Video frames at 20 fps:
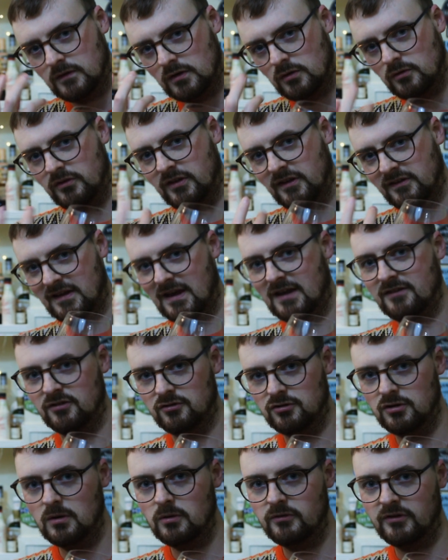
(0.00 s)
of use this as a
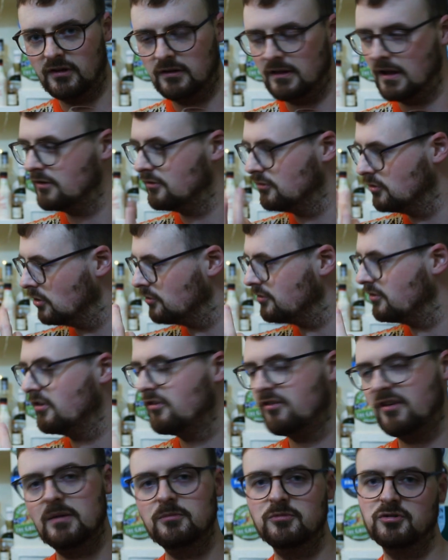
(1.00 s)
nosing glass, not to the
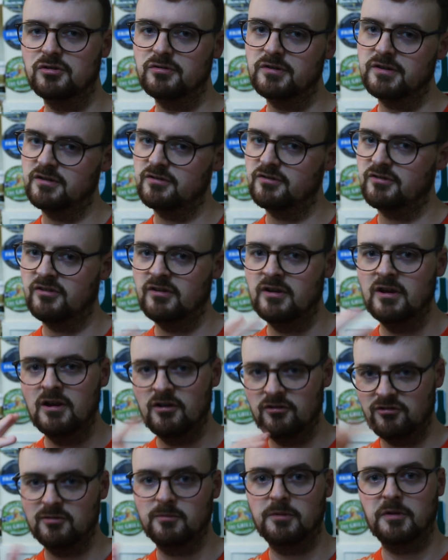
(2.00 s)
same degree as
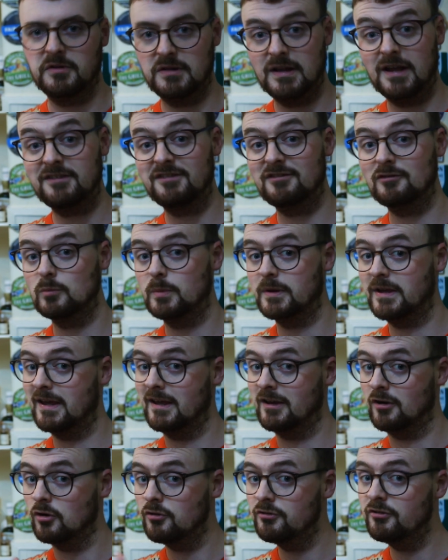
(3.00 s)
some of the glasses we'll be
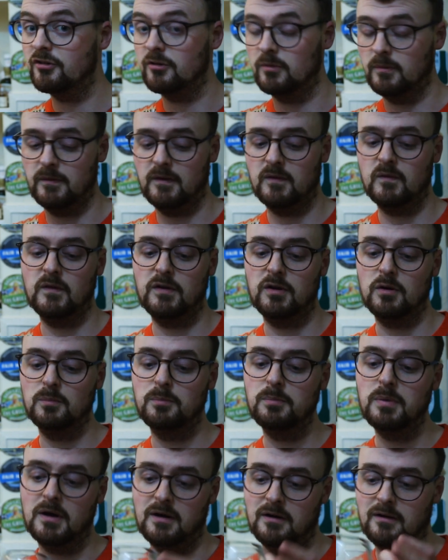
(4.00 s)
getting onto in this video,
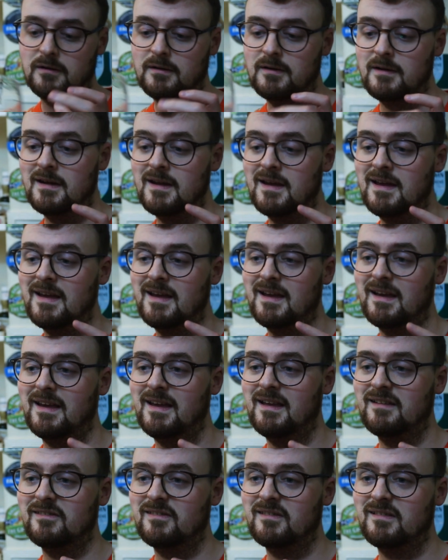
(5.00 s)
but
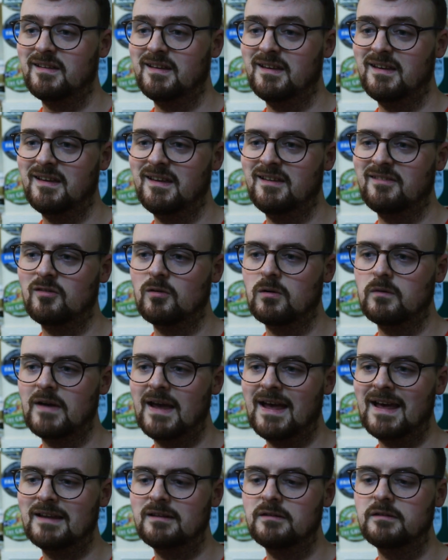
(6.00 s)
it's sort of
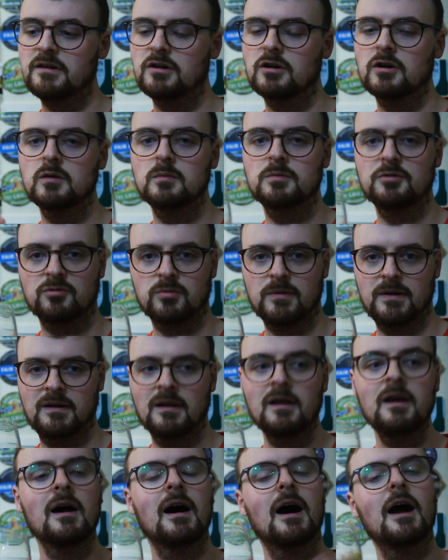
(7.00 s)
a handy
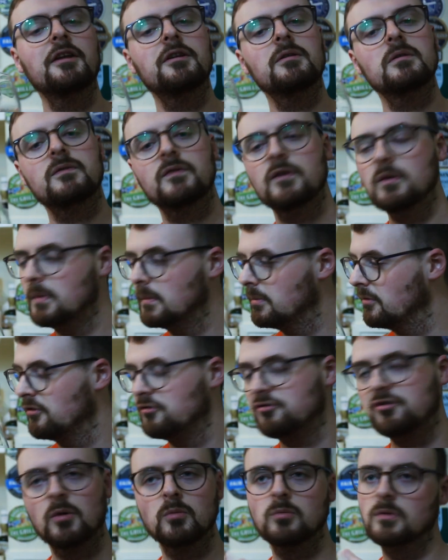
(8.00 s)
go-between. I know a few people
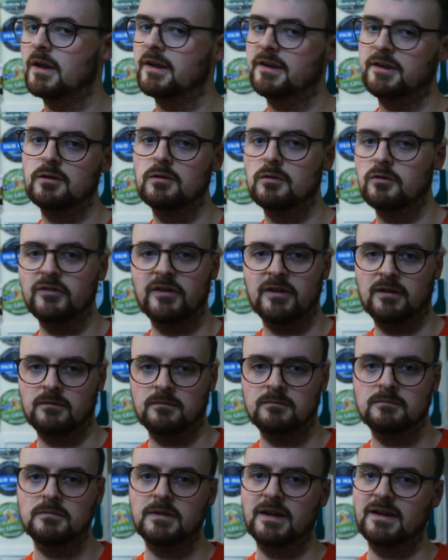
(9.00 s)
that don't like
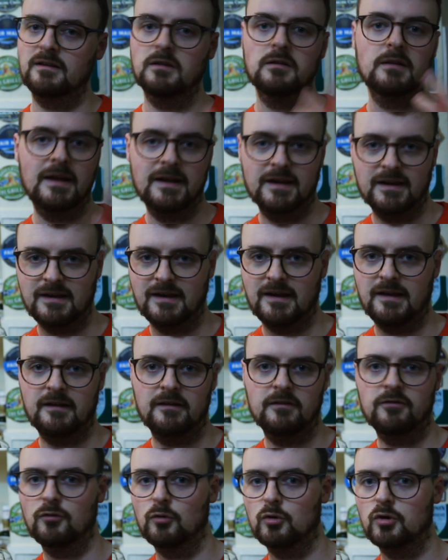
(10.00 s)
using like
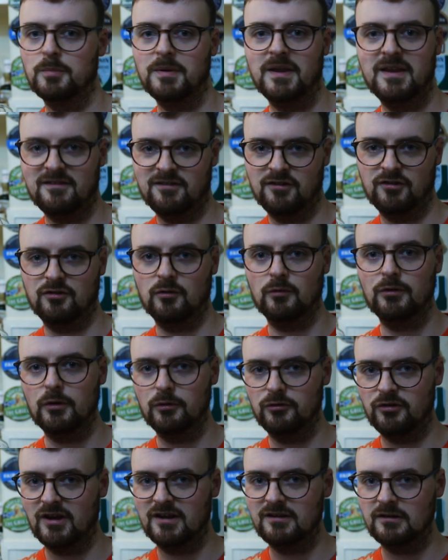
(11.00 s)
Glencairns or Copitas or
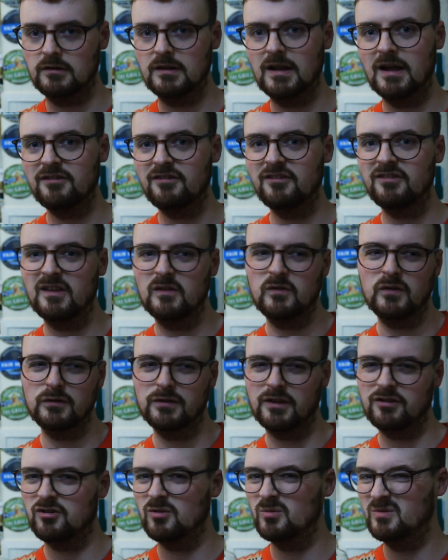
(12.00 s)
those kind of glasses. They feel
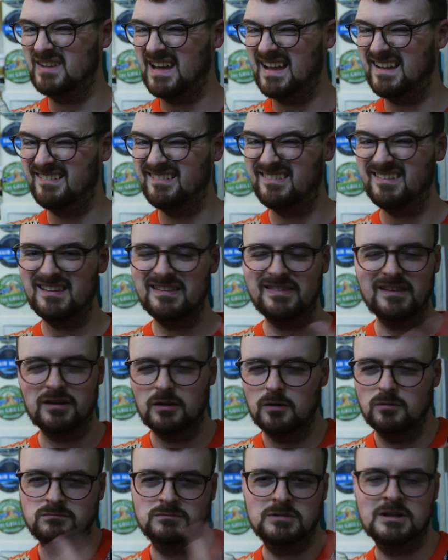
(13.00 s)
they're too dainty. They
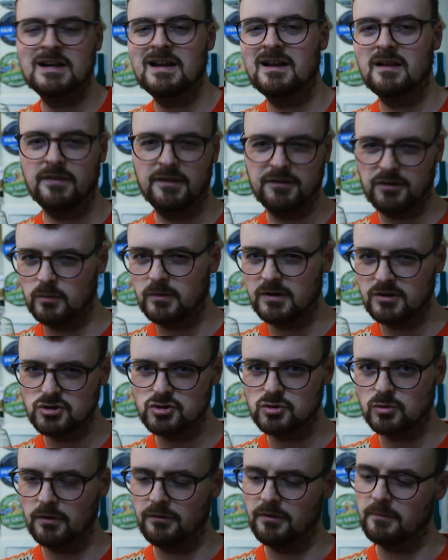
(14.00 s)
don't
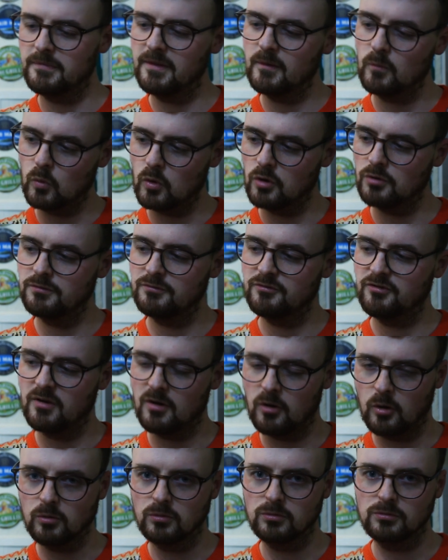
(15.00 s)
enjoy them. They want to
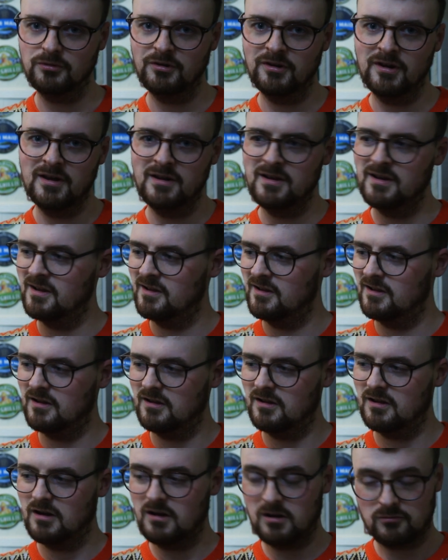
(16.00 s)
hold
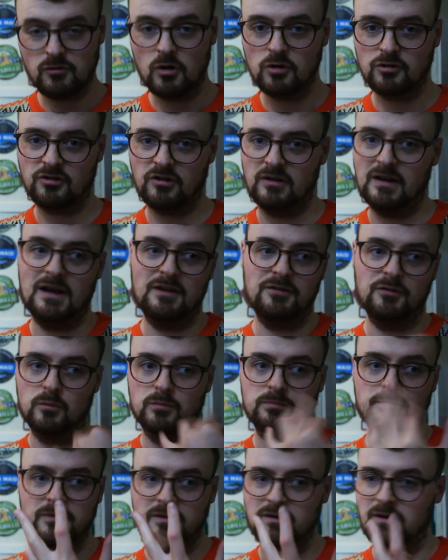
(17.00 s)
a rocks glass
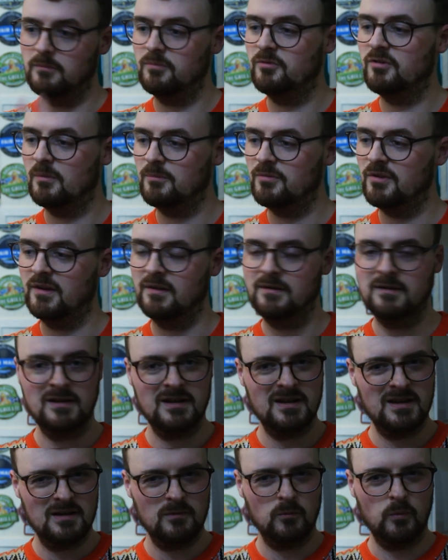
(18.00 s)
or, you know, something
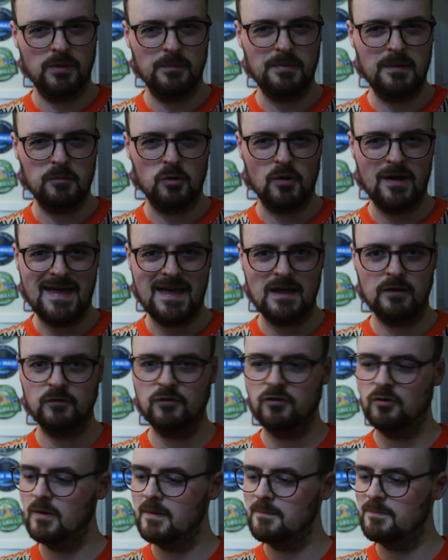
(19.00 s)
with a bit more
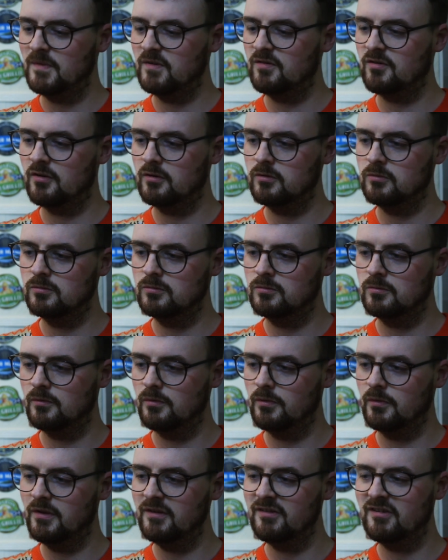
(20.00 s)
heft to it. So
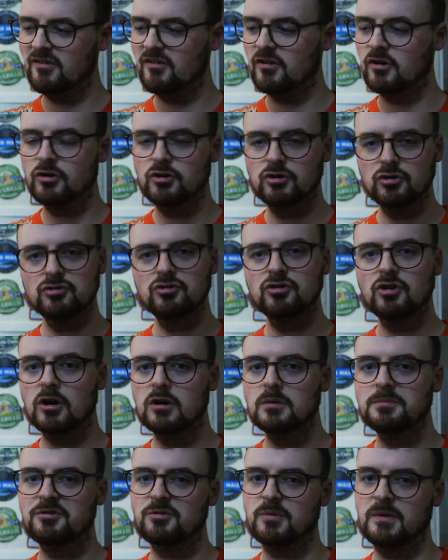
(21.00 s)
this is a good
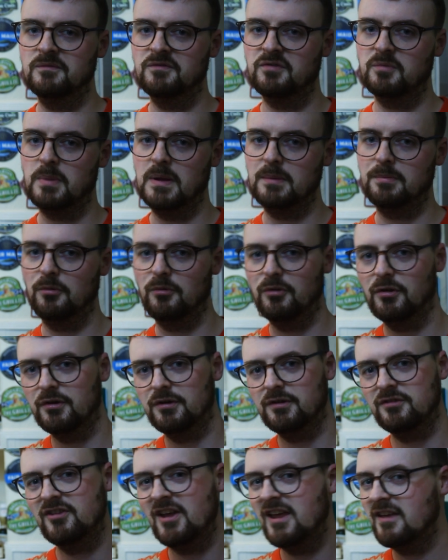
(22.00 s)
go-between for people
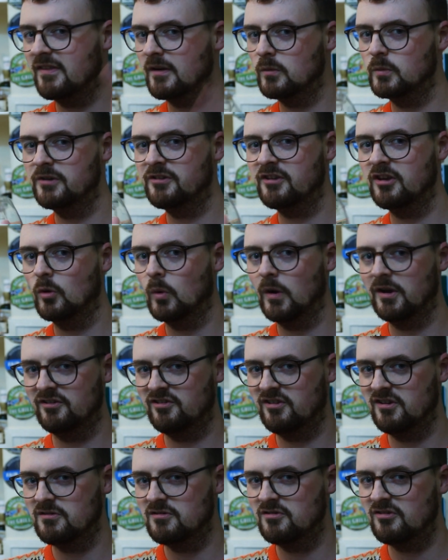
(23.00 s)
that take their whiskey quite
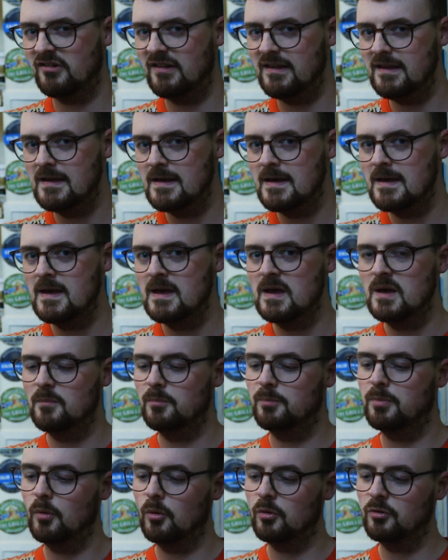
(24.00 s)
seriously,
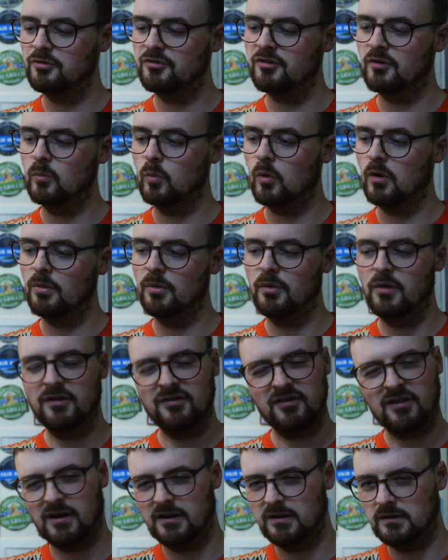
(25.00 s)
but also want
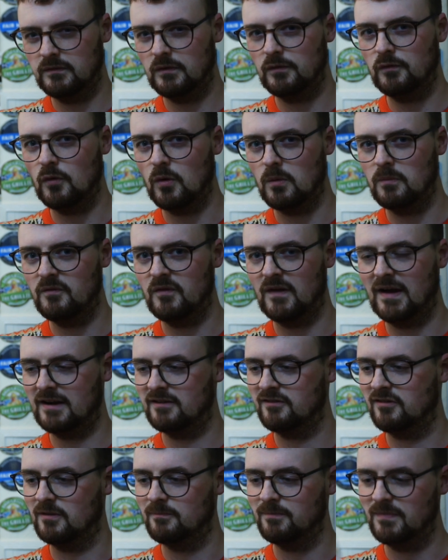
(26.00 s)
this kind of a form
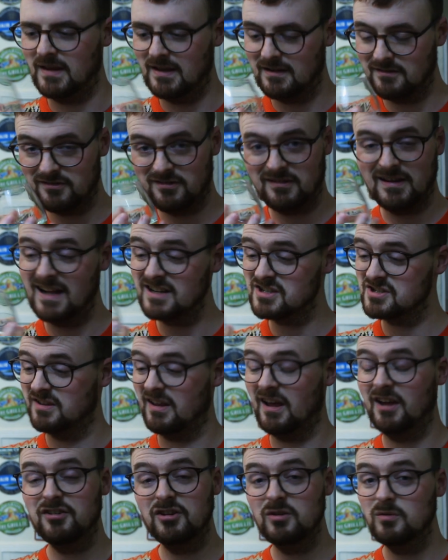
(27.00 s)
factor. And
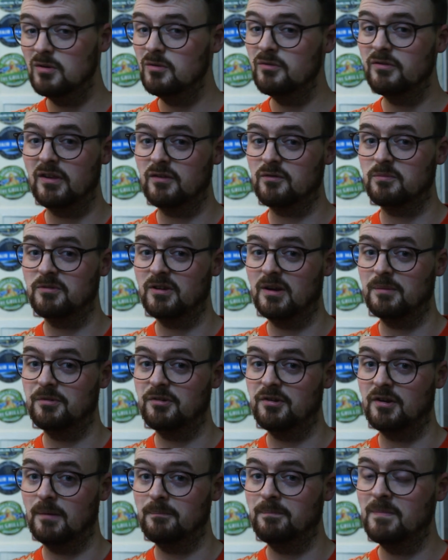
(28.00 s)
actually, I do use this from time
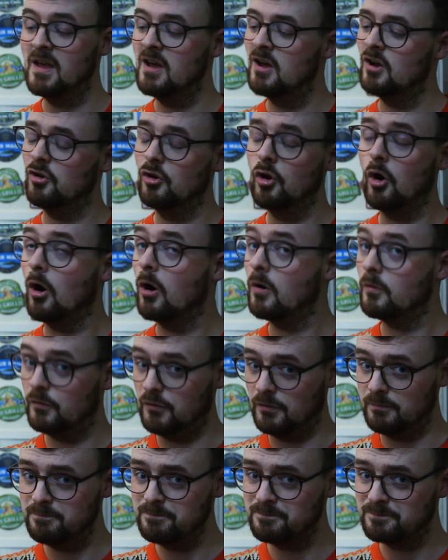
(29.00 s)
to time. Not
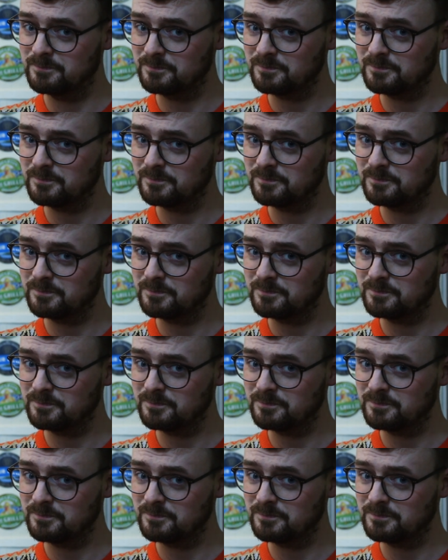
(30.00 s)
often,